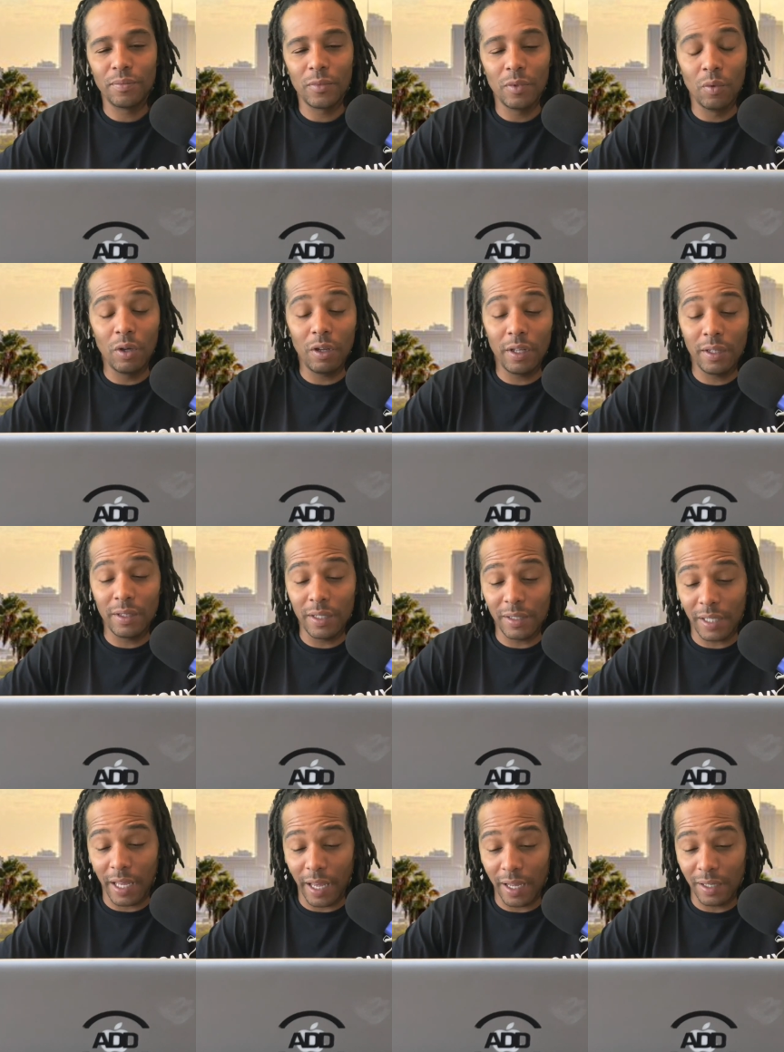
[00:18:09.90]
Well, in this
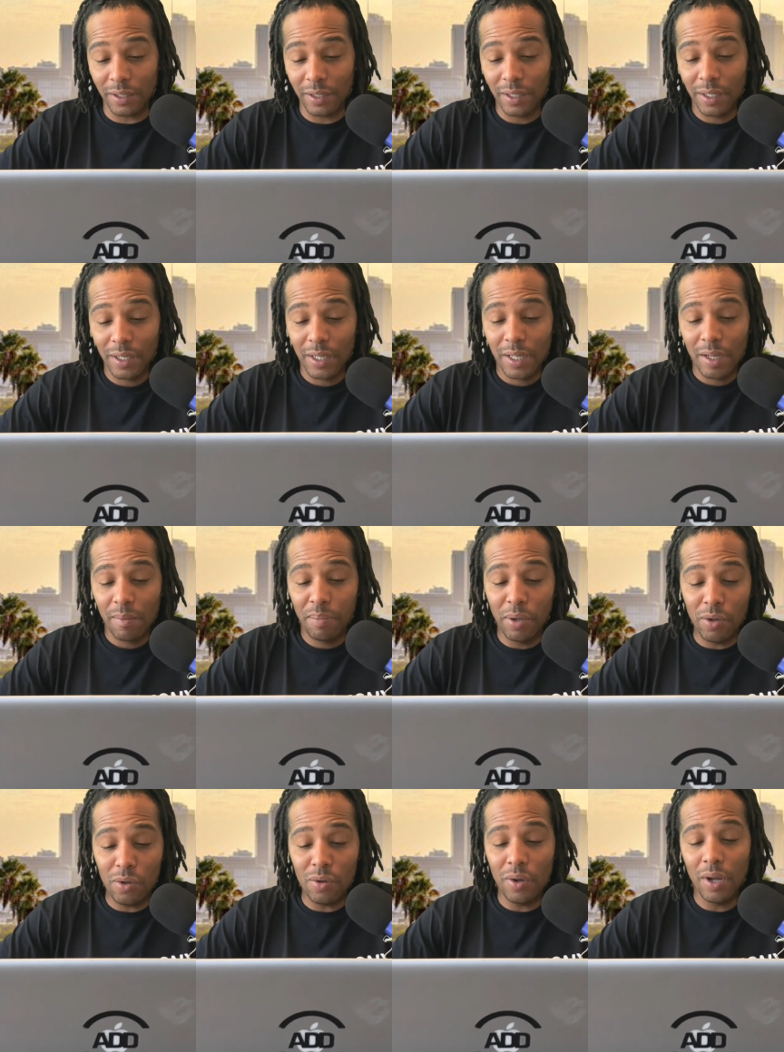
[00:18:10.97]
case,
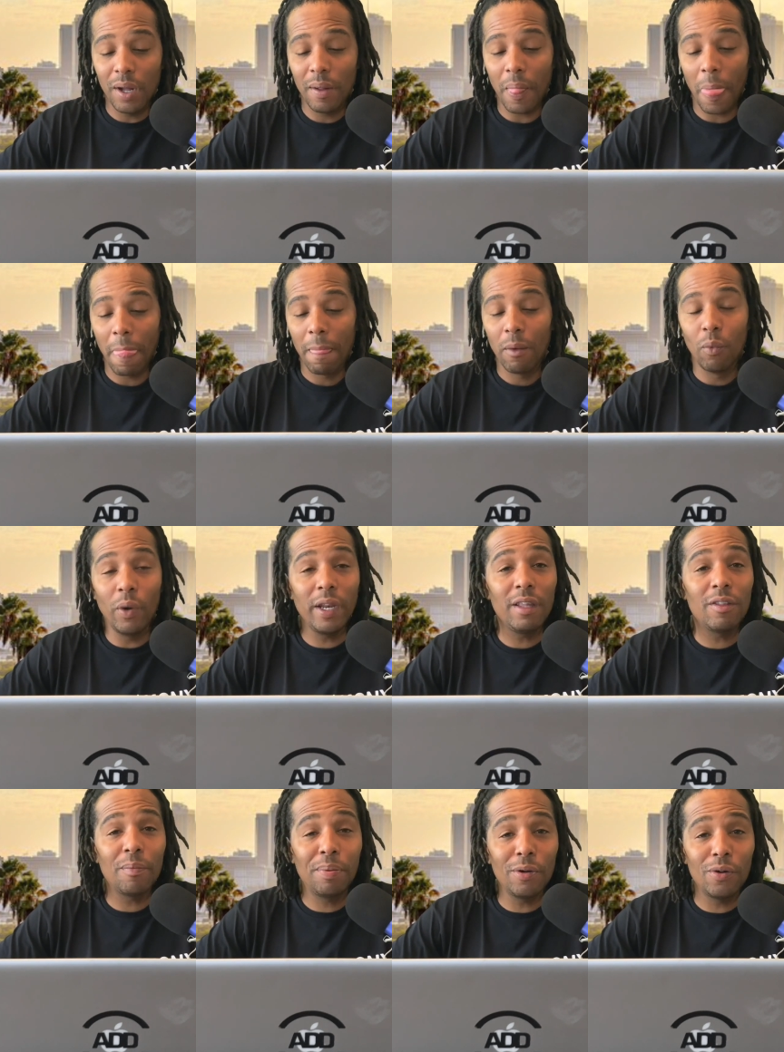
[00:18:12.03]
Winnie
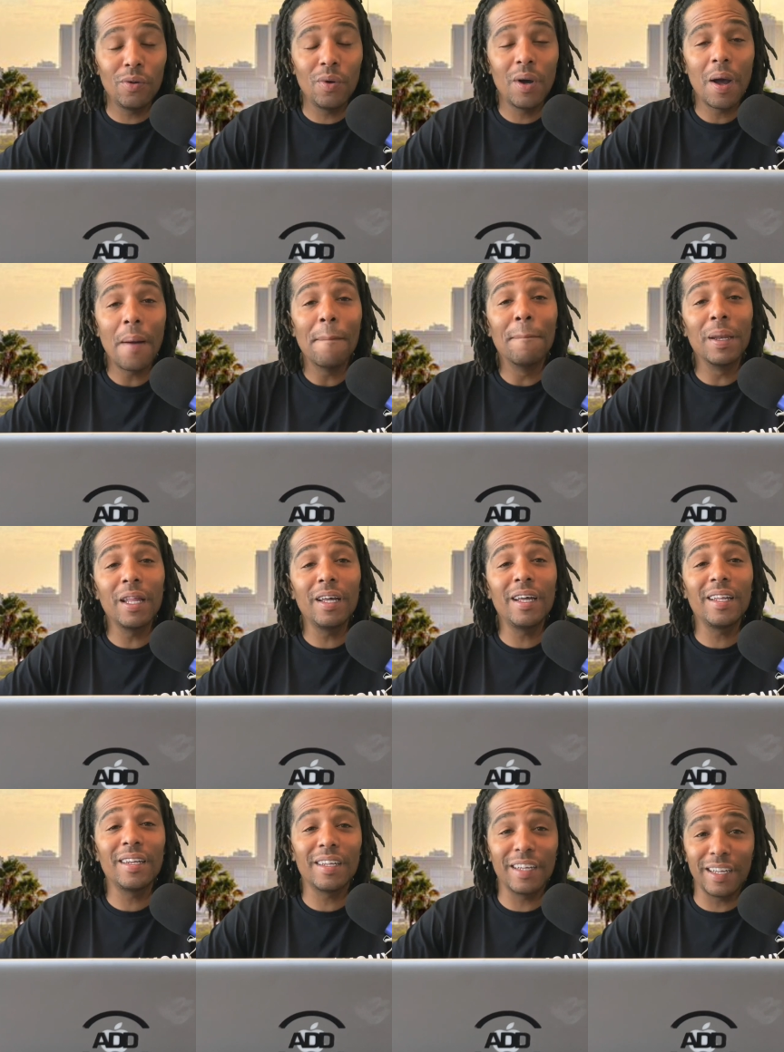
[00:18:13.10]
the Pooh, Blood
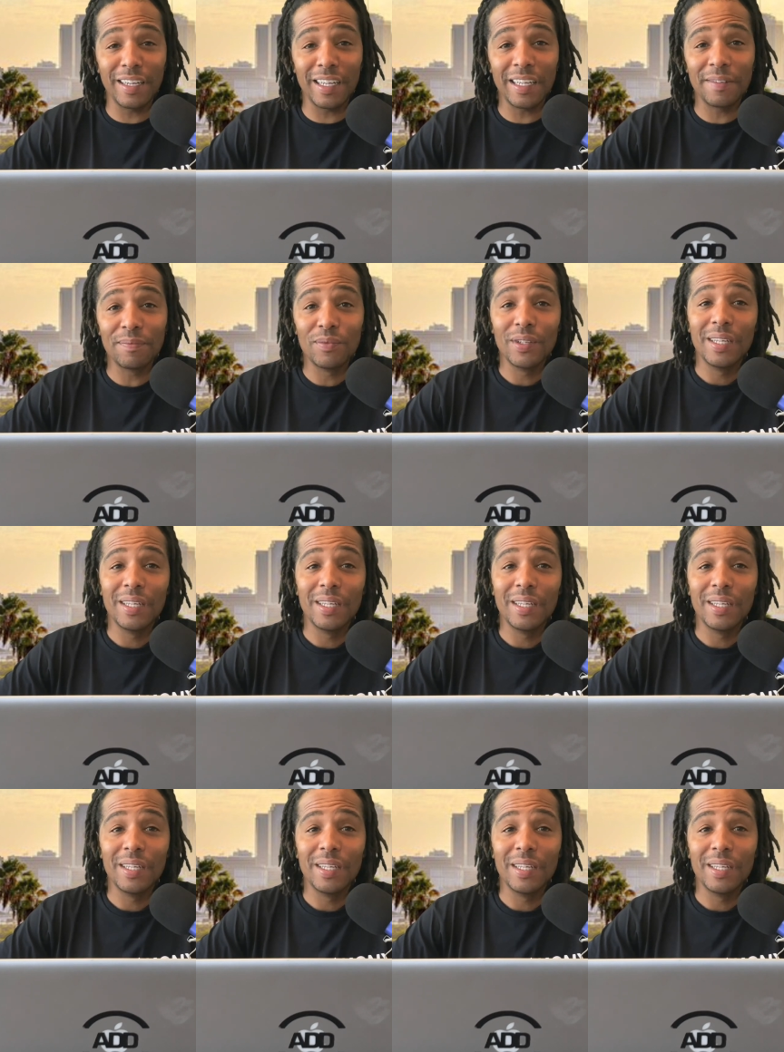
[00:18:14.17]
and Honey.